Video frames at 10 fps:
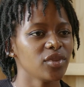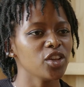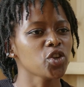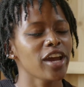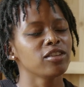
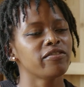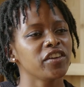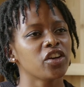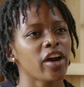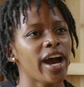trying to
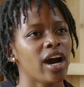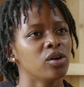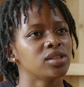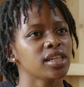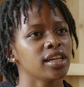figure
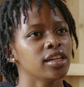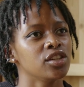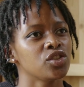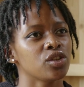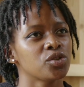out
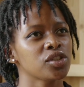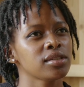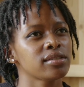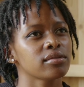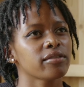is,
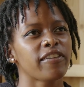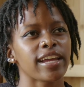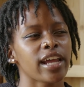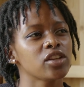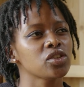just
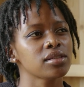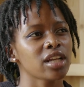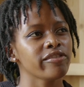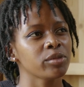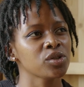financial
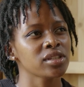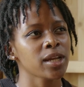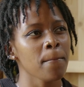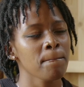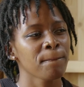stuff
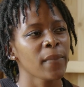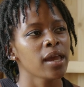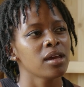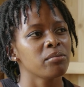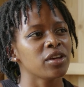mostly.
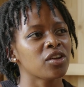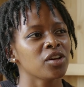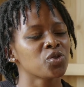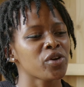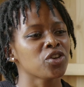
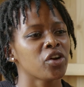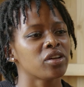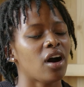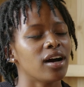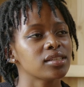Because when you're
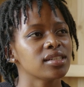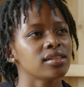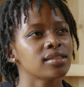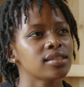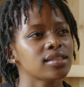an
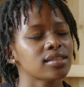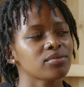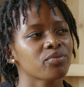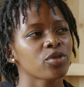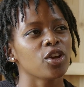artist,
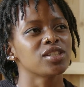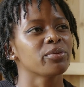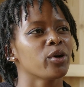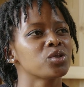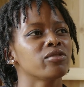you're
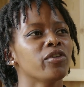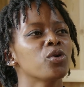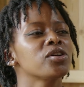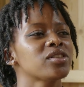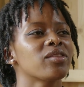supposed to
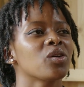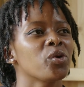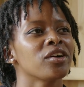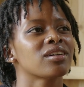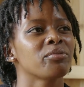focus on the
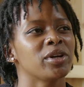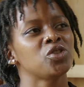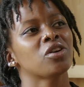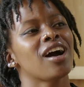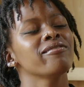work, but
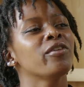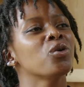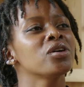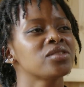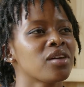you can't
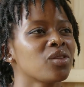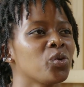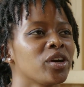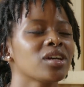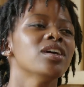focus on the
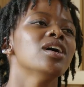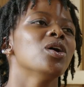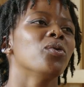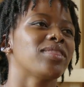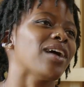work
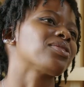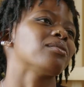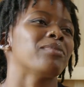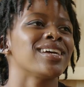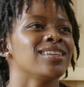without the
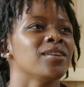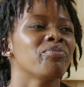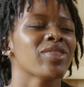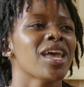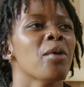money.
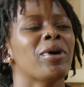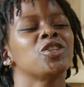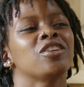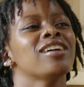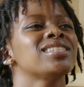But
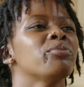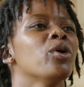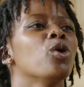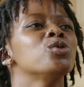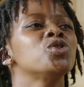you're not
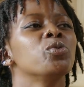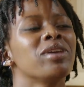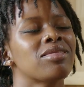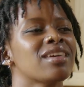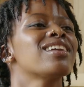supposed to
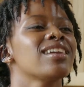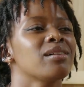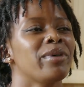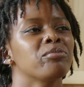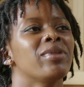be thinking
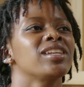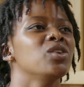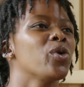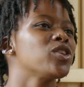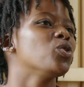about money
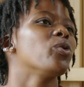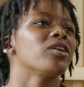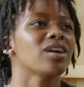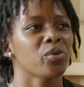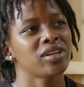when you
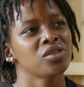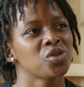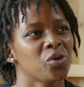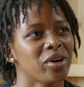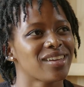work on what it is
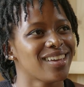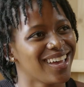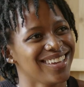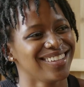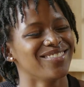you're
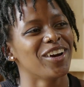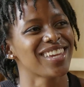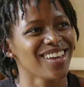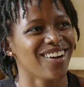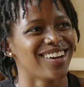
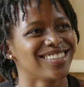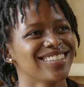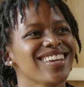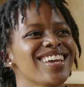working on.